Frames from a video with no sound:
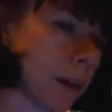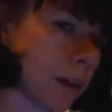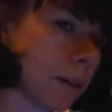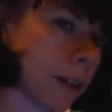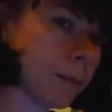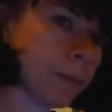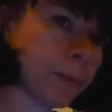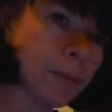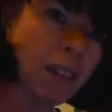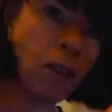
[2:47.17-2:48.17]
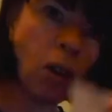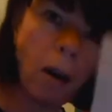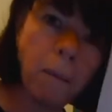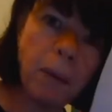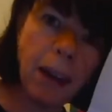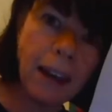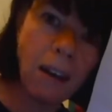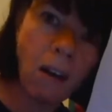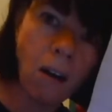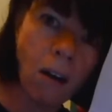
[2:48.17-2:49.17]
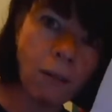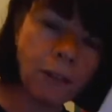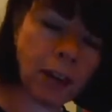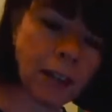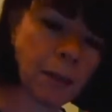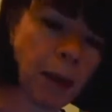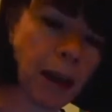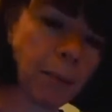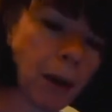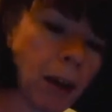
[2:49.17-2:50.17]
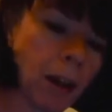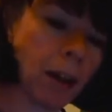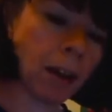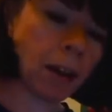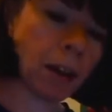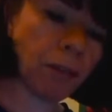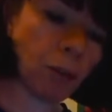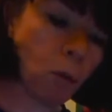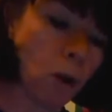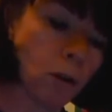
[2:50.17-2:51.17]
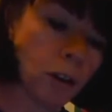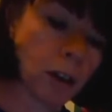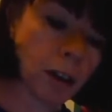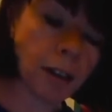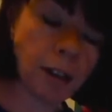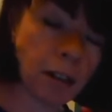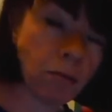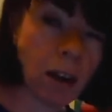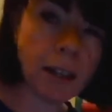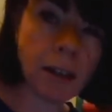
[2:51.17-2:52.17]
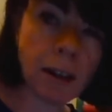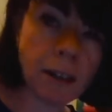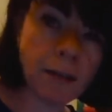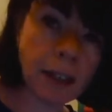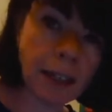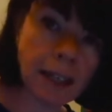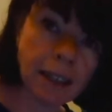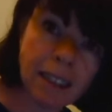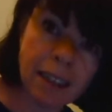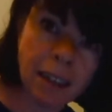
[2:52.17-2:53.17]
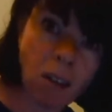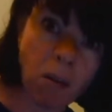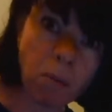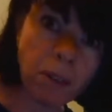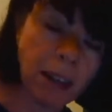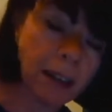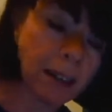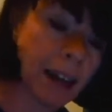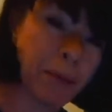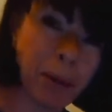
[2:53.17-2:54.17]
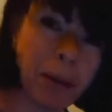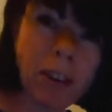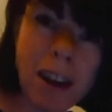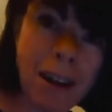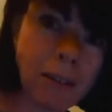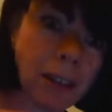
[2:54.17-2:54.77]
Love it. I've got a bit of tracing paper. If you want, you can cut it to the right size of your lid and stick it on with sellotape. But if you don't have